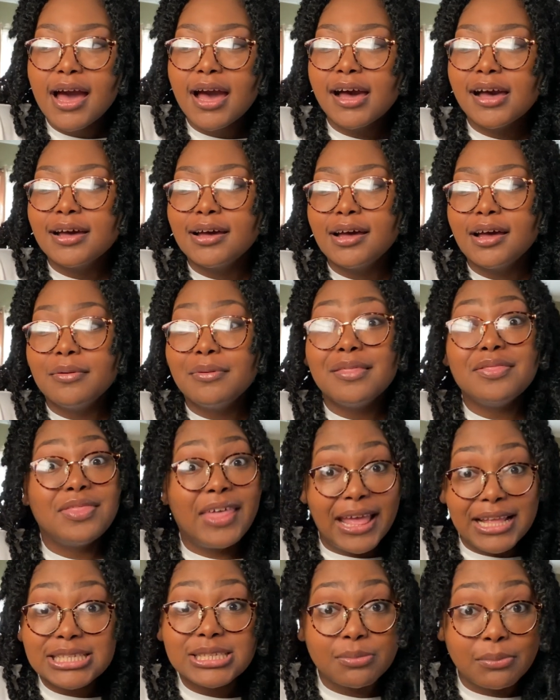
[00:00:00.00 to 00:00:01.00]

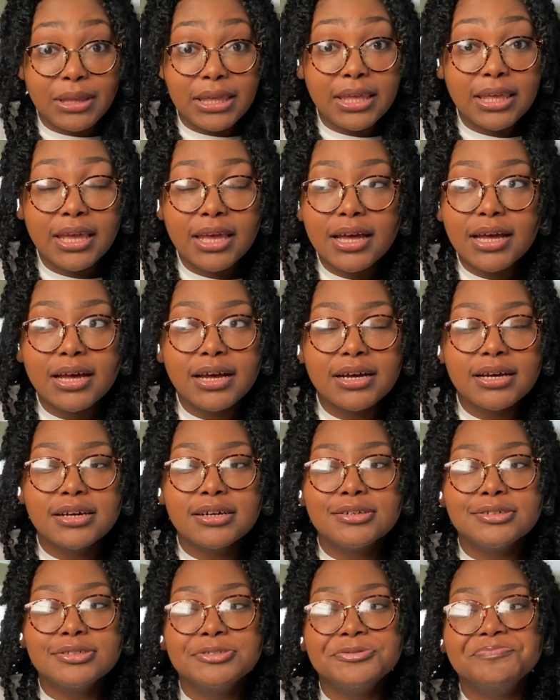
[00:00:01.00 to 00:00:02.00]
That's me.
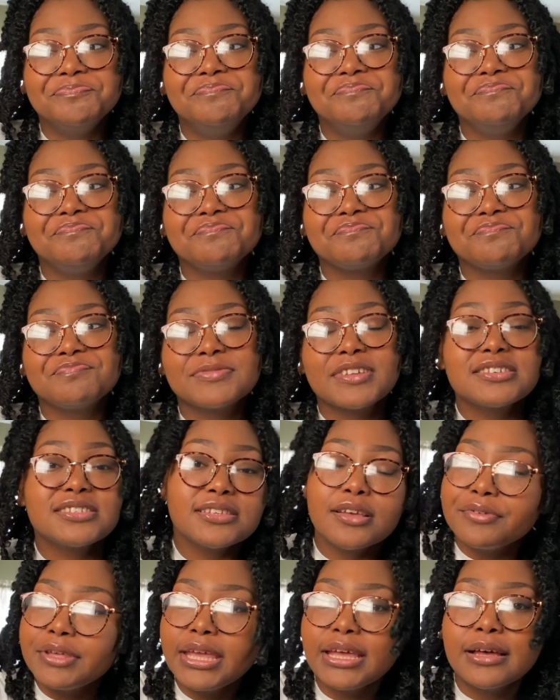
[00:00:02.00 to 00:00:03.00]

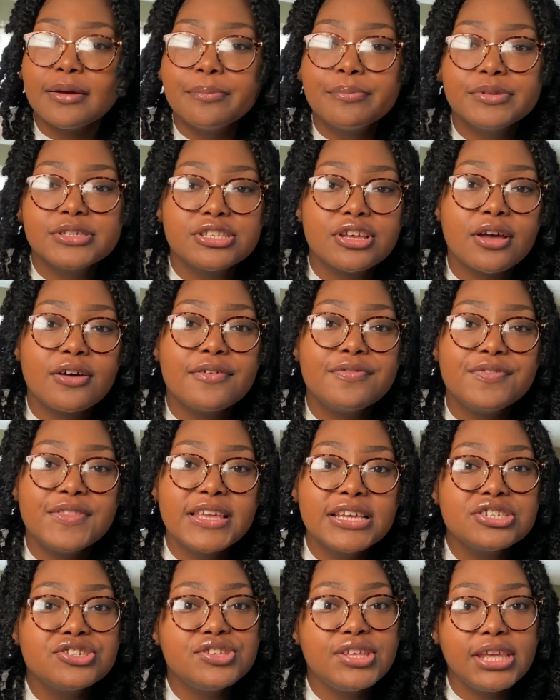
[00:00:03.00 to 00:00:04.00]
So yeah, so
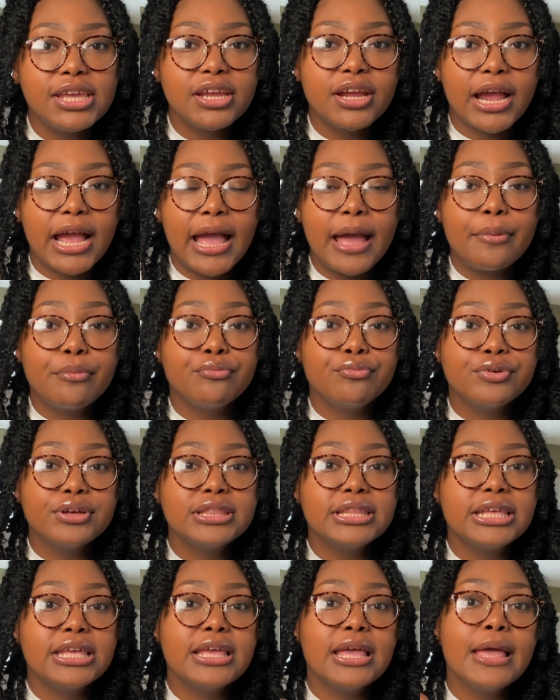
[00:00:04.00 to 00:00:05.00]
this year I'm
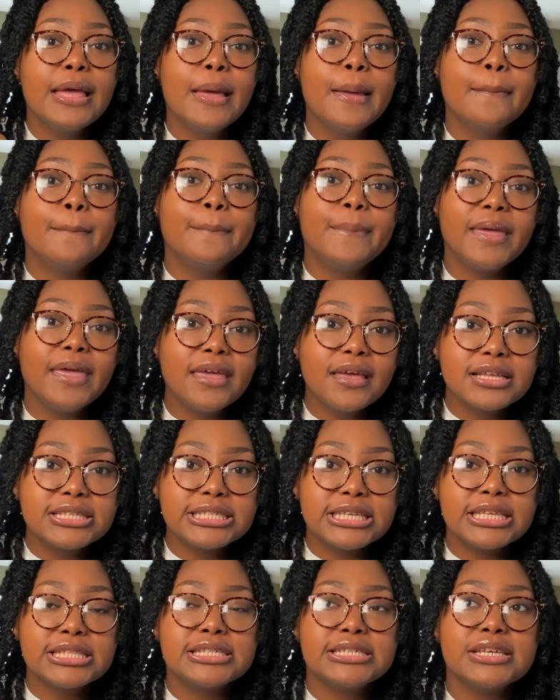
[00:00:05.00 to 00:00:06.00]
really being
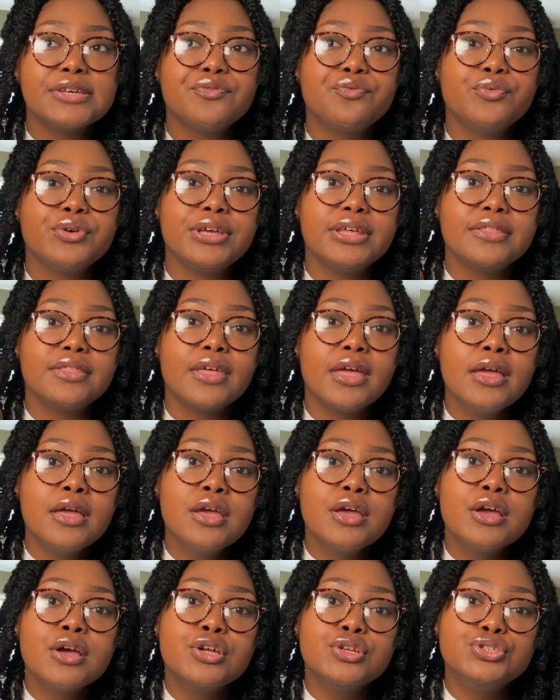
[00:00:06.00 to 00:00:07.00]
attentive with
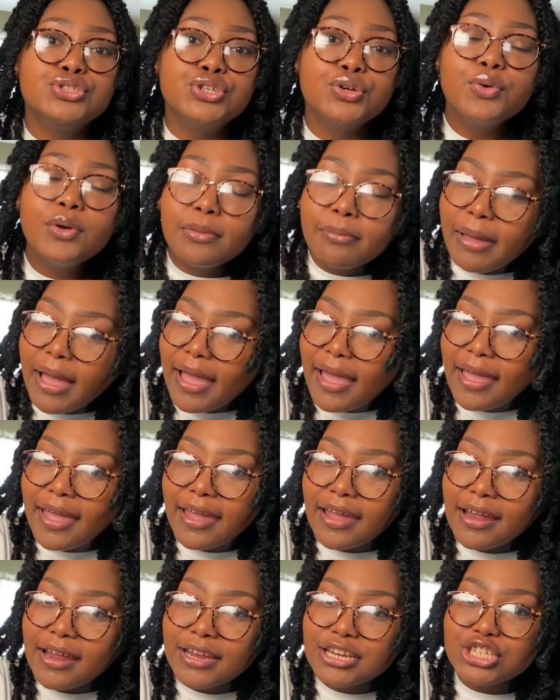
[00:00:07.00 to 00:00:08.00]
doing my
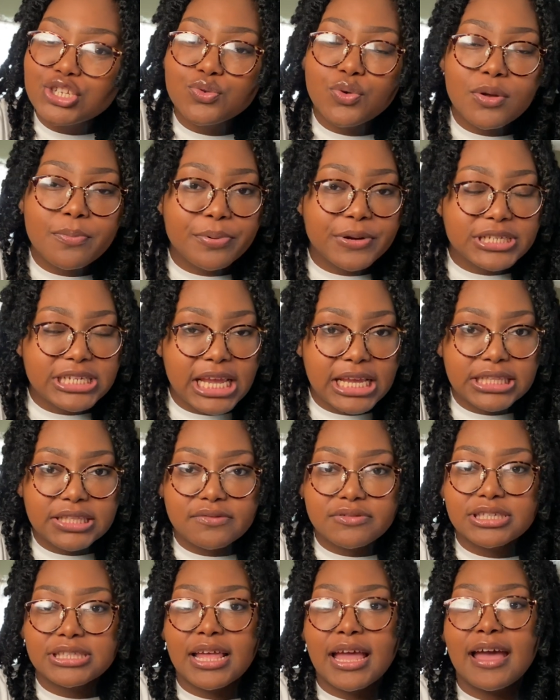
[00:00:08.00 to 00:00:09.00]
hair, doing protective
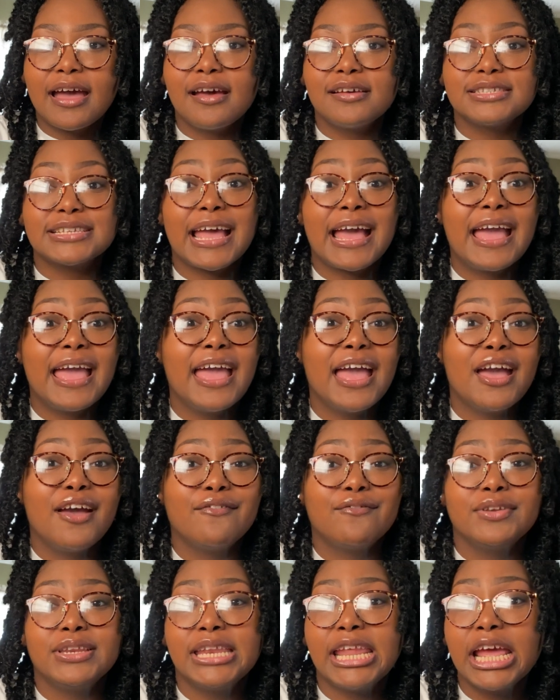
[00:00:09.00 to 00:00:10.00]
styles. I
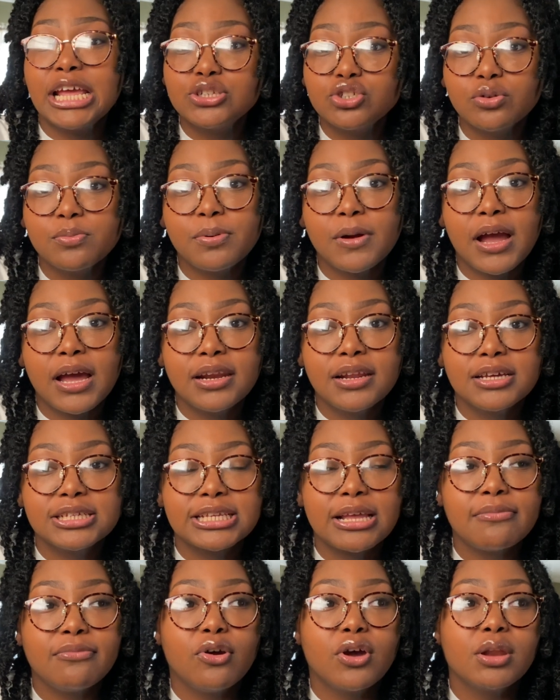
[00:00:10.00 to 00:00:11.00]
have natural products.
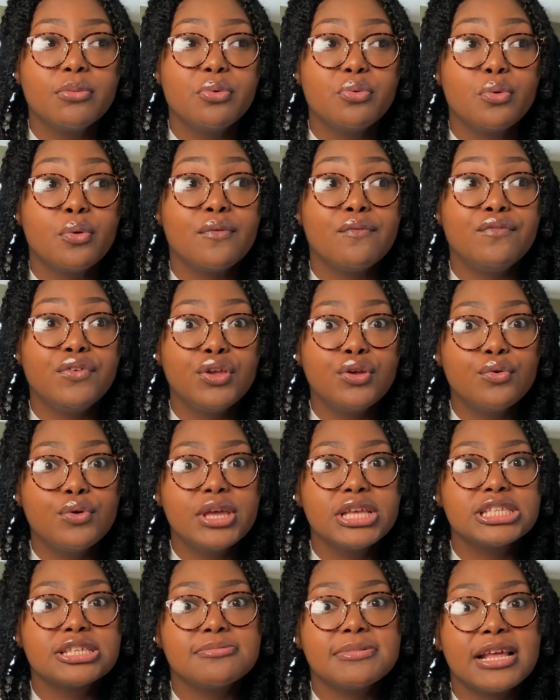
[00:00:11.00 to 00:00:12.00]
I'm going to be reviewing
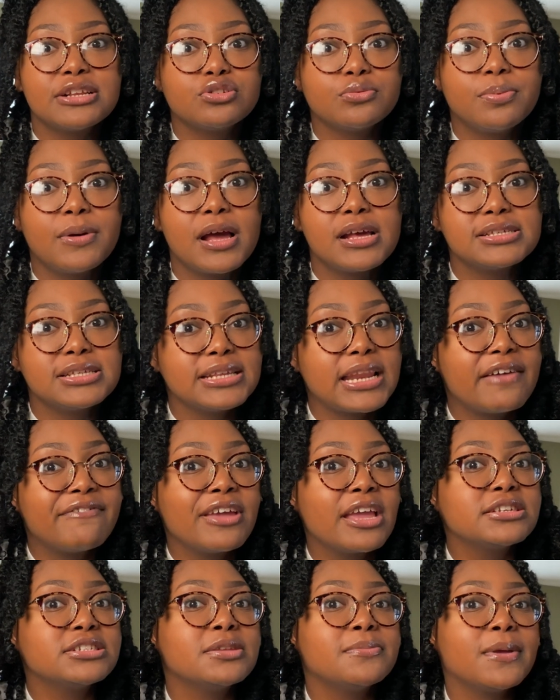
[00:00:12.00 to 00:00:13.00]
some natural products that I've
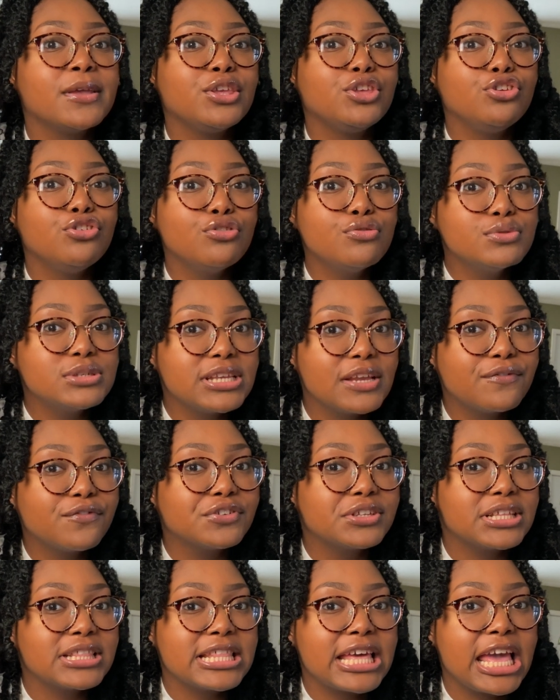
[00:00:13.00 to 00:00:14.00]
actually been using for
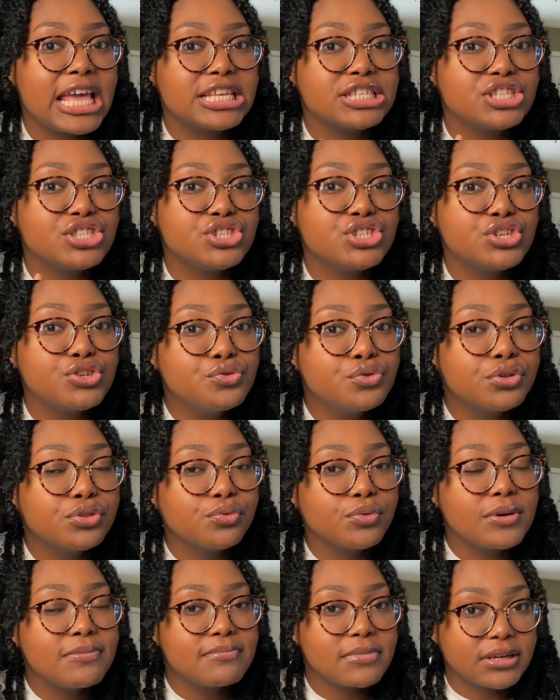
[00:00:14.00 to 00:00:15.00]
the last 2 to
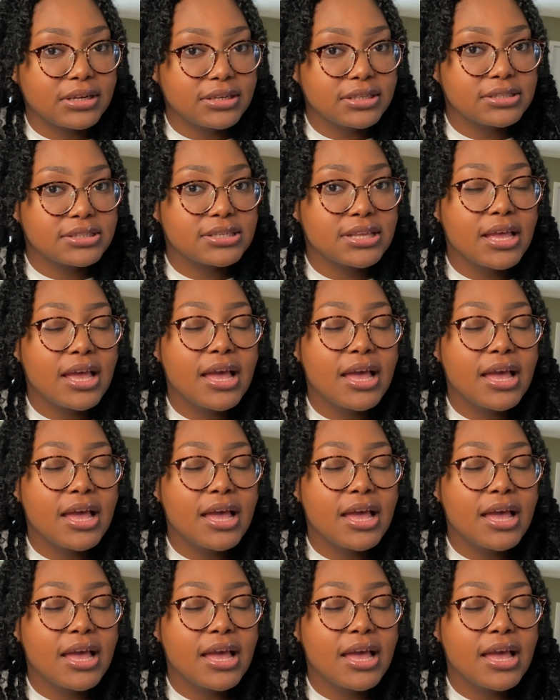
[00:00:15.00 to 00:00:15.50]
3 months.